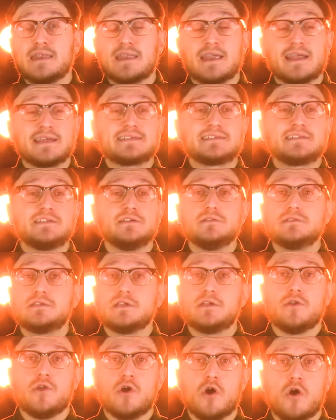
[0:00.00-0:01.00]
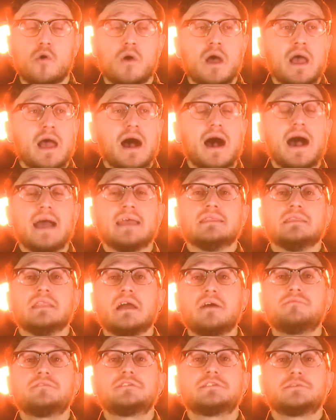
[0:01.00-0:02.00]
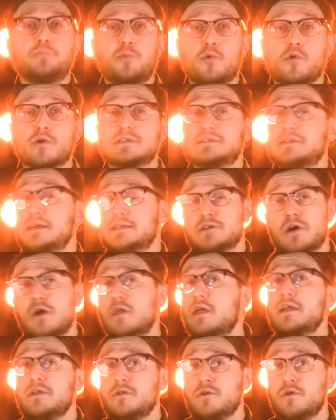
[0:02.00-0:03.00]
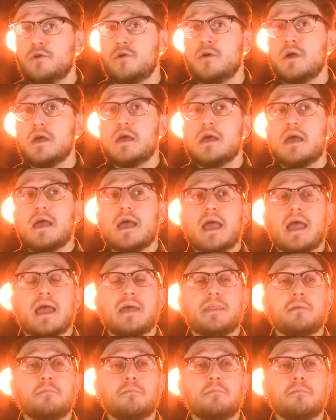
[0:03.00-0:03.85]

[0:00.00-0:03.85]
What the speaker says: and I still didn't know. I loved sports, that's all I knew. And